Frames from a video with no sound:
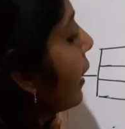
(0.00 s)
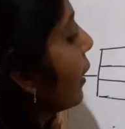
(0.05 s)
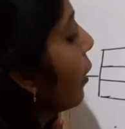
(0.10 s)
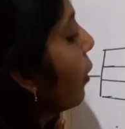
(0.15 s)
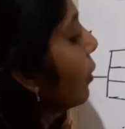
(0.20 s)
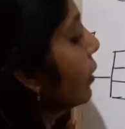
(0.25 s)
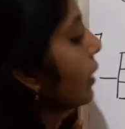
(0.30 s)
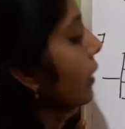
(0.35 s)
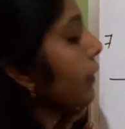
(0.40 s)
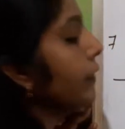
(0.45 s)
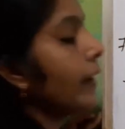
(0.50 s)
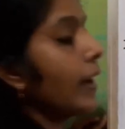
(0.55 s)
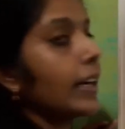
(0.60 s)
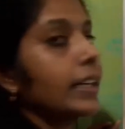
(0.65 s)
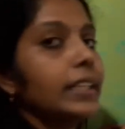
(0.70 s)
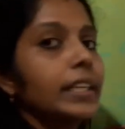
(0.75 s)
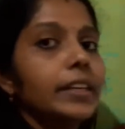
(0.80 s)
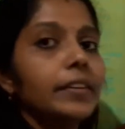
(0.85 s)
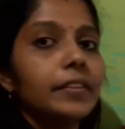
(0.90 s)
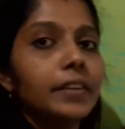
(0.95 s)
out the
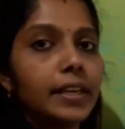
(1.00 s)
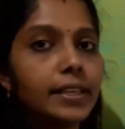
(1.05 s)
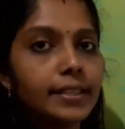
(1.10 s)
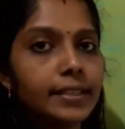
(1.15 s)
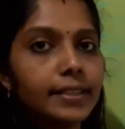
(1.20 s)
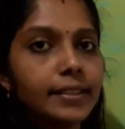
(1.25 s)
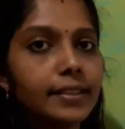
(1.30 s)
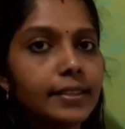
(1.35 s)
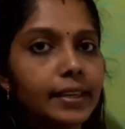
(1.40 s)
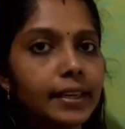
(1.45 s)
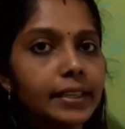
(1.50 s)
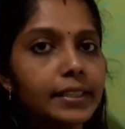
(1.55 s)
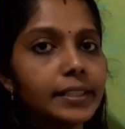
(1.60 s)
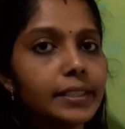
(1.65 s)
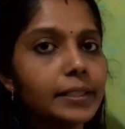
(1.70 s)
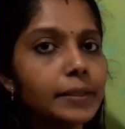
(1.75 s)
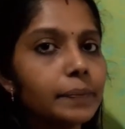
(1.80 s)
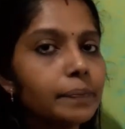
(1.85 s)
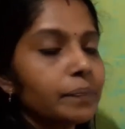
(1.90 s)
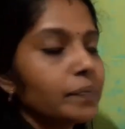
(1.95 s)
effective
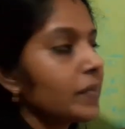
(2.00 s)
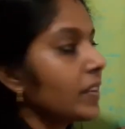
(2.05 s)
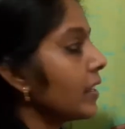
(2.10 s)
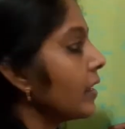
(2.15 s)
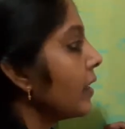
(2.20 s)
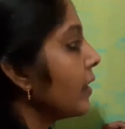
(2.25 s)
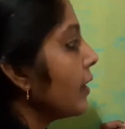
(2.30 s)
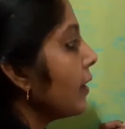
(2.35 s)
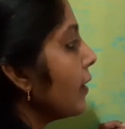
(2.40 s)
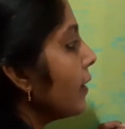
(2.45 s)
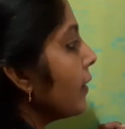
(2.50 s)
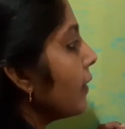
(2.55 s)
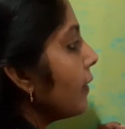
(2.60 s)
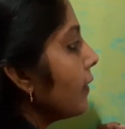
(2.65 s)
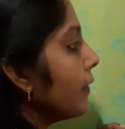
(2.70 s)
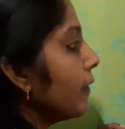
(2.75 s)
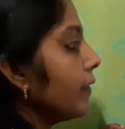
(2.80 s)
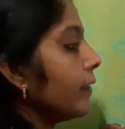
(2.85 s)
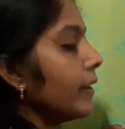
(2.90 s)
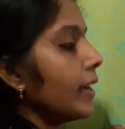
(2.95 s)
resistance?
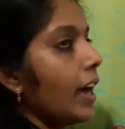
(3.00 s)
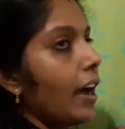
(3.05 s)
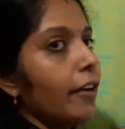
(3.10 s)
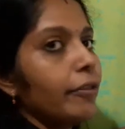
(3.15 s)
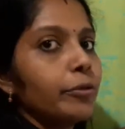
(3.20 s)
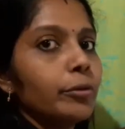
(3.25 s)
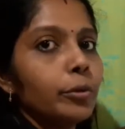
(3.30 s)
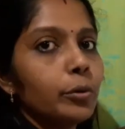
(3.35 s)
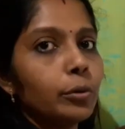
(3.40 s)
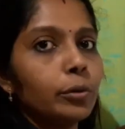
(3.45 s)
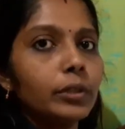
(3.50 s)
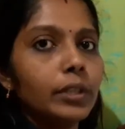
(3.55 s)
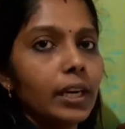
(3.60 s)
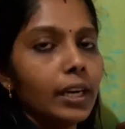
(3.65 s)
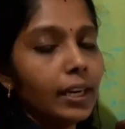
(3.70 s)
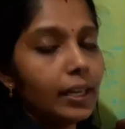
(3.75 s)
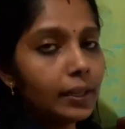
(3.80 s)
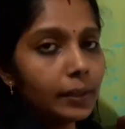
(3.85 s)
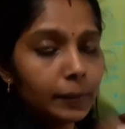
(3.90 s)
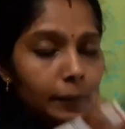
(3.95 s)
We have to do the
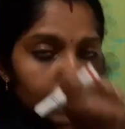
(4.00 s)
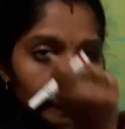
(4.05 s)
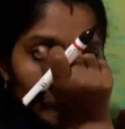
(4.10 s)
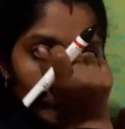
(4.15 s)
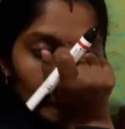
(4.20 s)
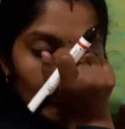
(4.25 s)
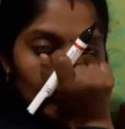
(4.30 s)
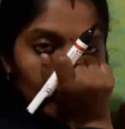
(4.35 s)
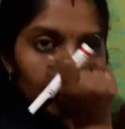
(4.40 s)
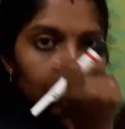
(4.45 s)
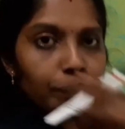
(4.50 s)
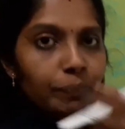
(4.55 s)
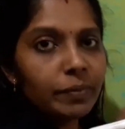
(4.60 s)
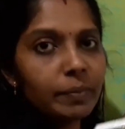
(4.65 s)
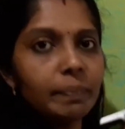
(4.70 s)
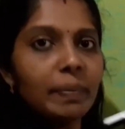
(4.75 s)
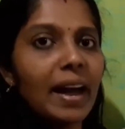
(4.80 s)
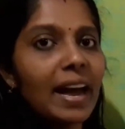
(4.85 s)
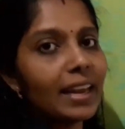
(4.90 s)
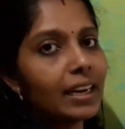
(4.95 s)

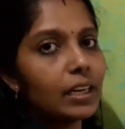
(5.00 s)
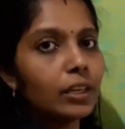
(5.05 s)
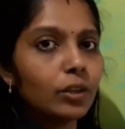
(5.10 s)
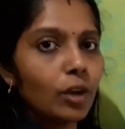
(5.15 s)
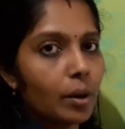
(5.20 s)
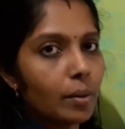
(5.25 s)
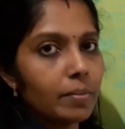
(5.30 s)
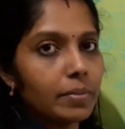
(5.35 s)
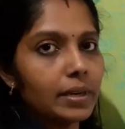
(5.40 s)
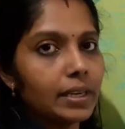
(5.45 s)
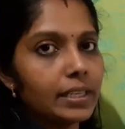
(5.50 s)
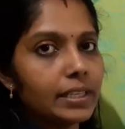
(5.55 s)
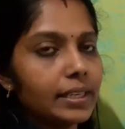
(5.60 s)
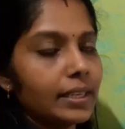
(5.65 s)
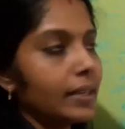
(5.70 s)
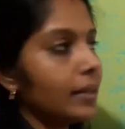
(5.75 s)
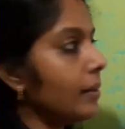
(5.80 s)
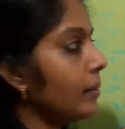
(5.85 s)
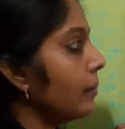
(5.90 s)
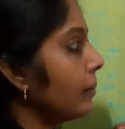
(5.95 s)
parallel
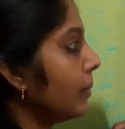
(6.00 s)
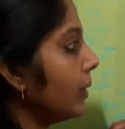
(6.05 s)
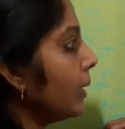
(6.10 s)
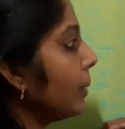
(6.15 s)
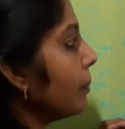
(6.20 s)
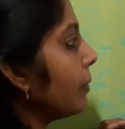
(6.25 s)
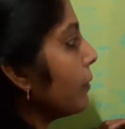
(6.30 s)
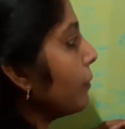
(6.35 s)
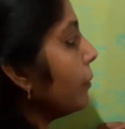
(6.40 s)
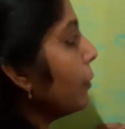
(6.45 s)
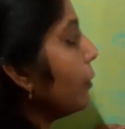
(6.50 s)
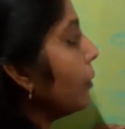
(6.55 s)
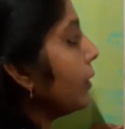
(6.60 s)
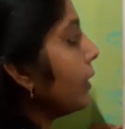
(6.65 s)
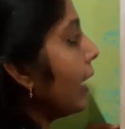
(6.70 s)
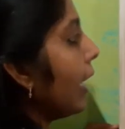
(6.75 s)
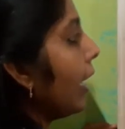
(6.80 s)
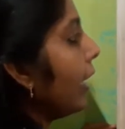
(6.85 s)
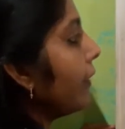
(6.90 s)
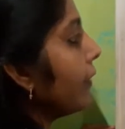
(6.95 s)
combination. But before
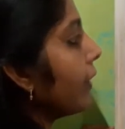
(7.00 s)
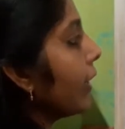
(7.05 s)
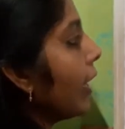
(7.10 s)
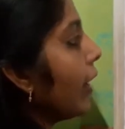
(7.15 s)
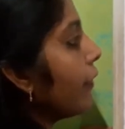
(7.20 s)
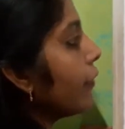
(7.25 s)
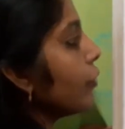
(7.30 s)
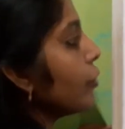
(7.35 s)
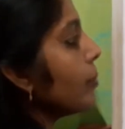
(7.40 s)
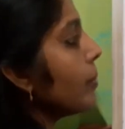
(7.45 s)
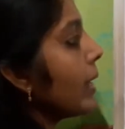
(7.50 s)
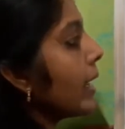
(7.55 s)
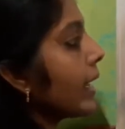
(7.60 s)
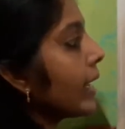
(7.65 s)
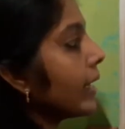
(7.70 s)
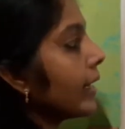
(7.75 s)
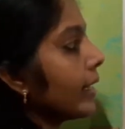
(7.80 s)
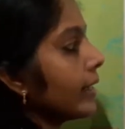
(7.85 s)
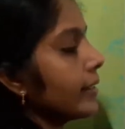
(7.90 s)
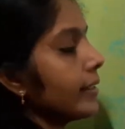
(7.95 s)
that, we have to make
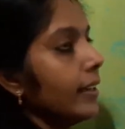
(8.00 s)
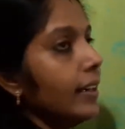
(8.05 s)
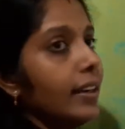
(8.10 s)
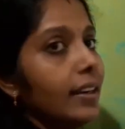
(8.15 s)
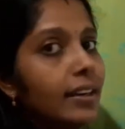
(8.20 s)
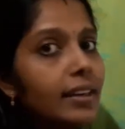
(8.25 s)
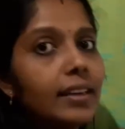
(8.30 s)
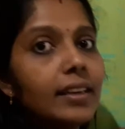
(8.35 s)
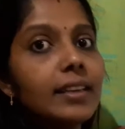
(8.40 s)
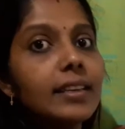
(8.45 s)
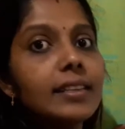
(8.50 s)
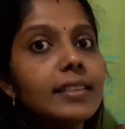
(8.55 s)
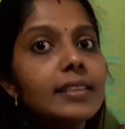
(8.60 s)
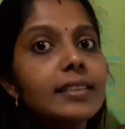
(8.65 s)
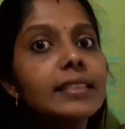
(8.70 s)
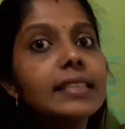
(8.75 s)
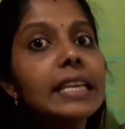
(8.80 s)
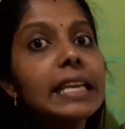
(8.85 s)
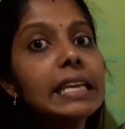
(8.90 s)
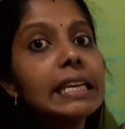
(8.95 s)
it as a
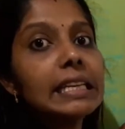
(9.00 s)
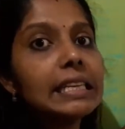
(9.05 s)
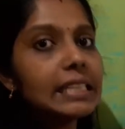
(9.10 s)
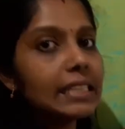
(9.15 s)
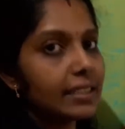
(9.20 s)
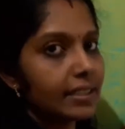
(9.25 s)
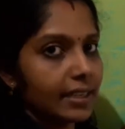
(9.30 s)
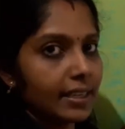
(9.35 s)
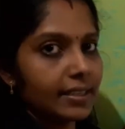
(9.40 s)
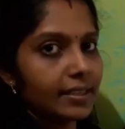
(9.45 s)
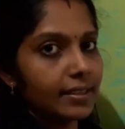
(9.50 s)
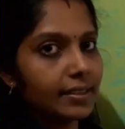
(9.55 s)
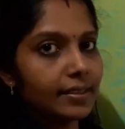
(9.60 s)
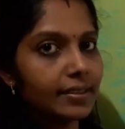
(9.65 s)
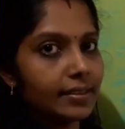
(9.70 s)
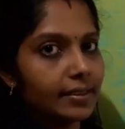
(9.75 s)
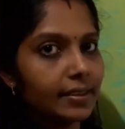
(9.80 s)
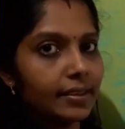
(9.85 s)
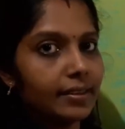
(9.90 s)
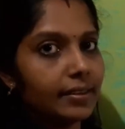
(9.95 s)
single
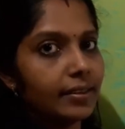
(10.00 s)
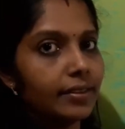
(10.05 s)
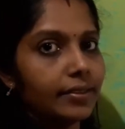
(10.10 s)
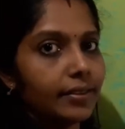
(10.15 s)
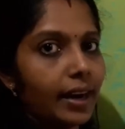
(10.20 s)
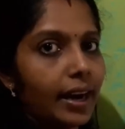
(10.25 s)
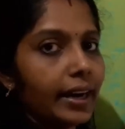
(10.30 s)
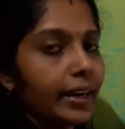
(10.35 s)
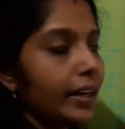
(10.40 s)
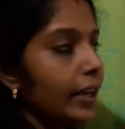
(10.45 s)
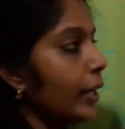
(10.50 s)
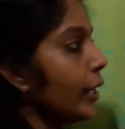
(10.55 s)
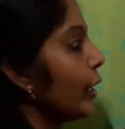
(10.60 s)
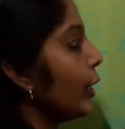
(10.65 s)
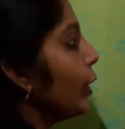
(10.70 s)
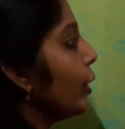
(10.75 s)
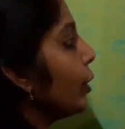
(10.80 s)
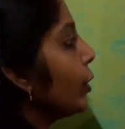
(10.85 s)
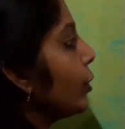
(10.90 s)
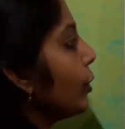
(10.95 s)
resistor, right?
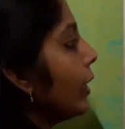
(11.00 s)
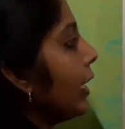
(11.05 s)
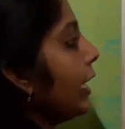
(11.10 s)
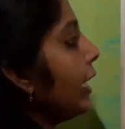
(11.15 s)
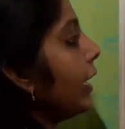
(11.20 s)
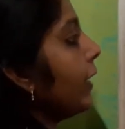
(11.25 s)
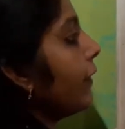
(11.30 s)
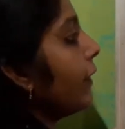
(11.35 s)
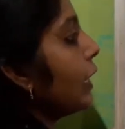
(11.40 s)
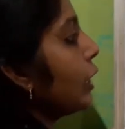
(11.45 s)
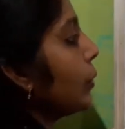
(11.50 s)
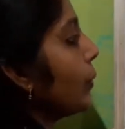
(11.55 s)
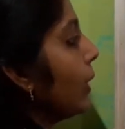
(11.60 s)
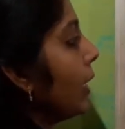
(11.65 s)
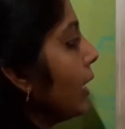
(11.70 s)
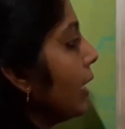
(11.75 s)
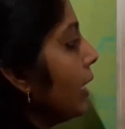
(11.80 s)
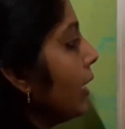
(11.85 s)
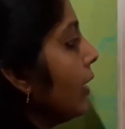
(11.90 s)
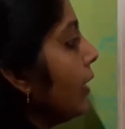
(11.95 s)
So,
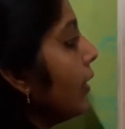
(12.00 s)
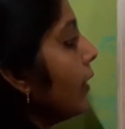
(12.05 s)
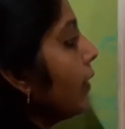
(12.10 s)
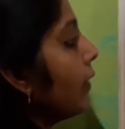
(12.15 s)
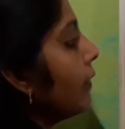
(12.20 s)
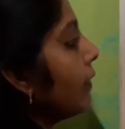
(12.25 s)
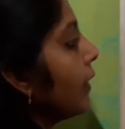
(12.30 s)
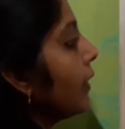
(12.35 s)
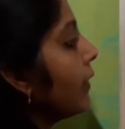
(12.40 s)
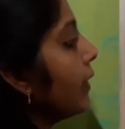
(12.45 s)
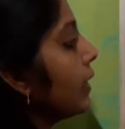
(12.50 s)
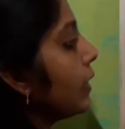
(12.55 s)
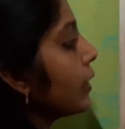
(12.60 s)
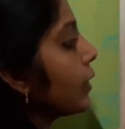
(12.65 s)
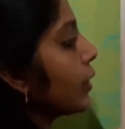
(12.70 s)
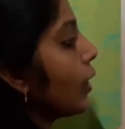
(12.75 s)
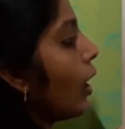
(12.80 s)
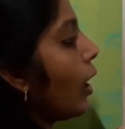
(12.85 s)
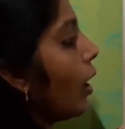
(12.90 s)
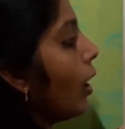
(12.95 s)
individually, we will
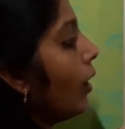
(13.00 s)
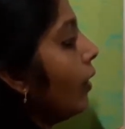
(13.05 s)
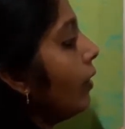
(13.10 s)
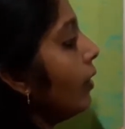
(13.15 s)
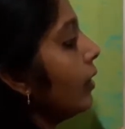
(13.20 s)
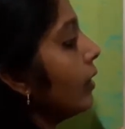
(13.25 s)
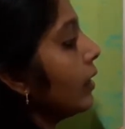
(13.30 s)
solve